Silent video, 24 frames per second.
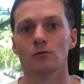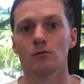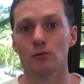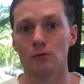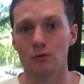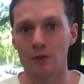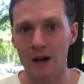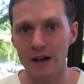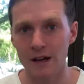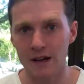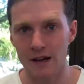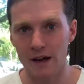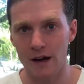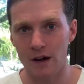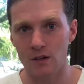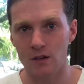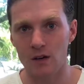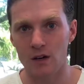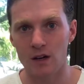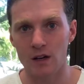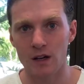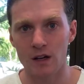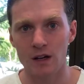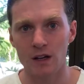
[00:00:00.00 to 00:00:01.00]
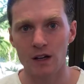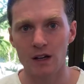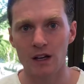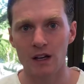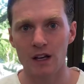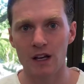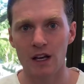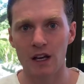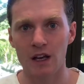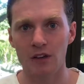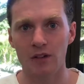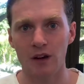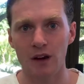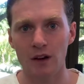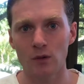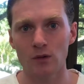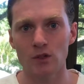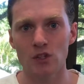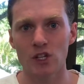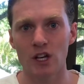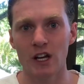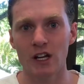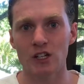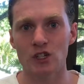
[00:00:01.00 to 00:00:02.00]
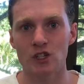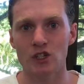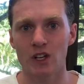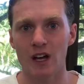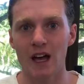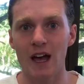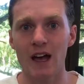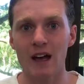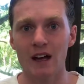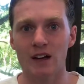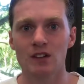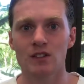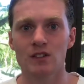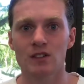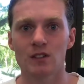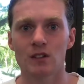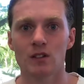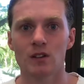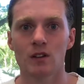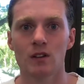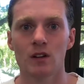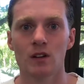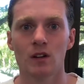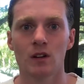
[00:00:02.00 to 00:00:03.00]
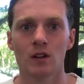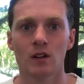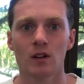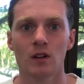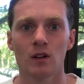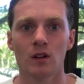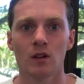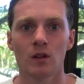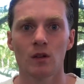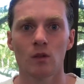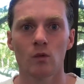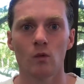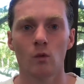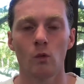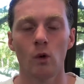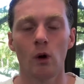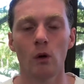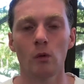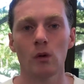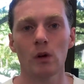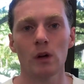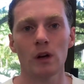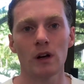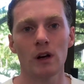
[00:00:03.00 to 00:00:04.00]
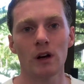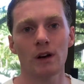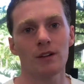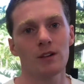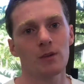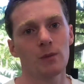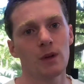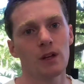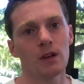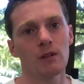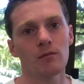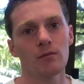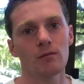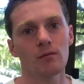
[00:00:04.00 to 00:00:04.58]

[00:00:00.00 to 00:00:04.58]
right now, if I don't change X, what will it cost me?